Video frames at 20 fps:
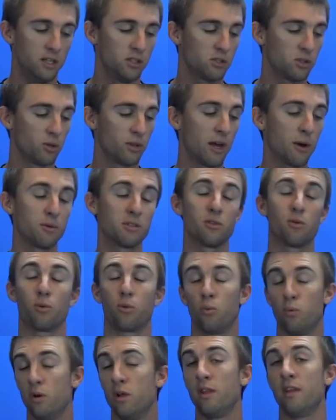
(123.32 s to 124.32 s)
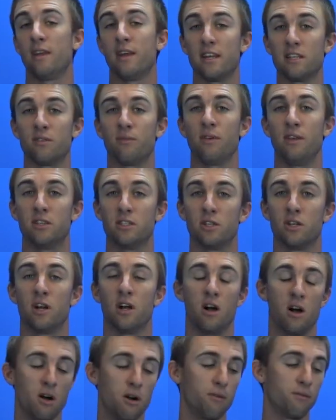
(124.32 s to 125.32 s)
So that was a really nice feature
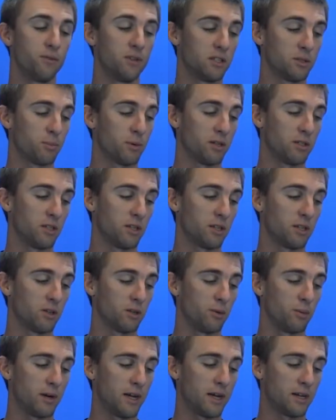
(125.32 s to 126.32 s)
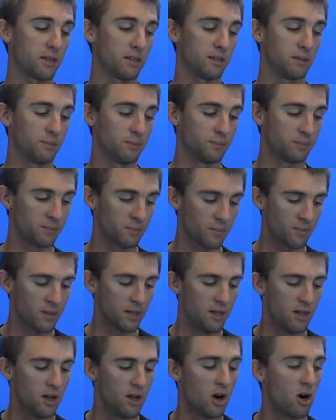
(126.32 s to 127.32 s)
of this particular racket.
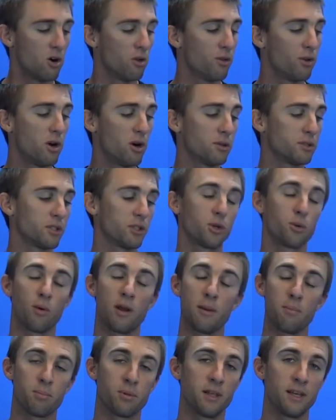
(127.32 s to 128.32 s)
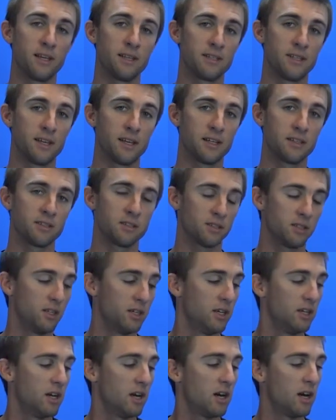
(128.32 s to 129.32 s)
All in all, it was a great play test.
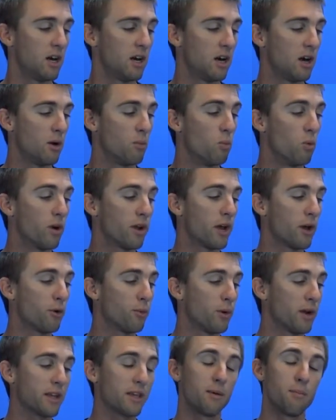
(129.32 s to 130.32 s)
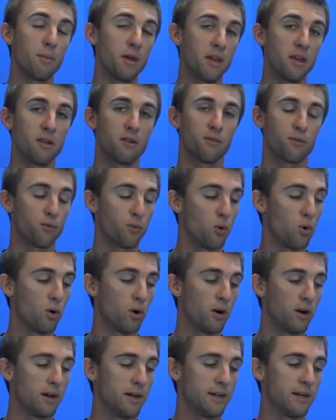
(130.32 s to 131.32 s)
Uh, one I would recommend
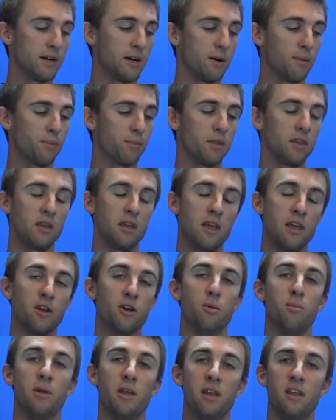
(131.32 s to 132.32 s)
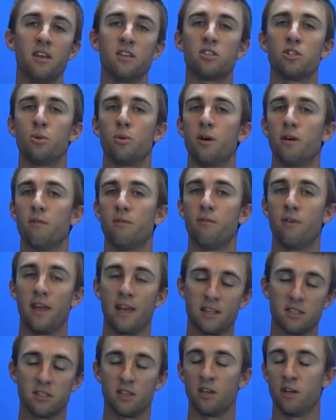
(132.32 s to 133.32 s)
for um, the intermediate to
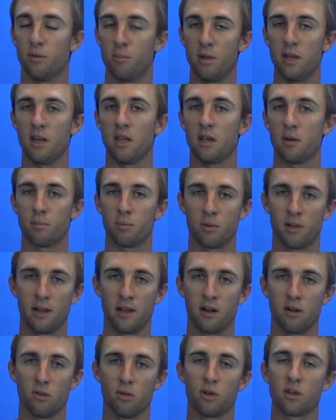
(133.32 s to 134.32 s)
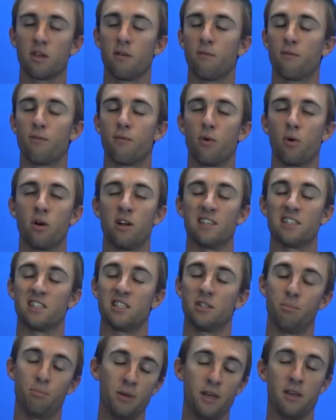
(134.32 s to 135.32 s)
advanced intermediate player looking for a
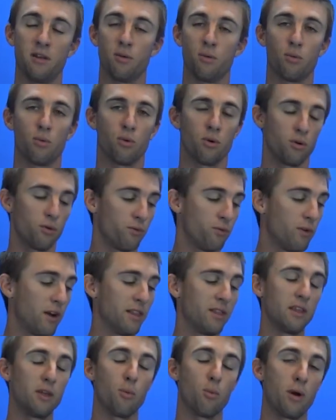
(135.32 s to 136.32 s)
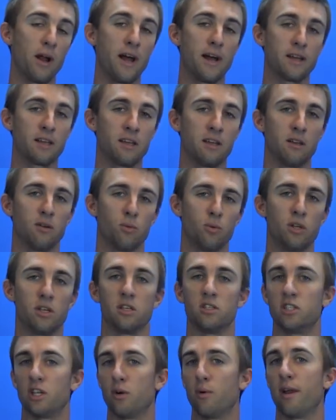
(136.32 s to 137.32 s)
spin-friendly racket where you
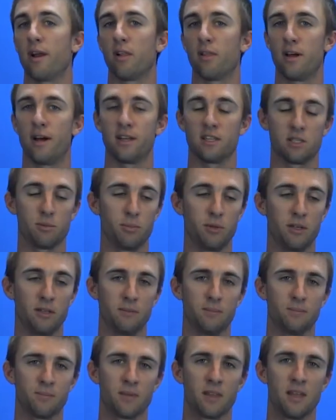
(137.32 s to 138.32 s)
can generate a lot of spin.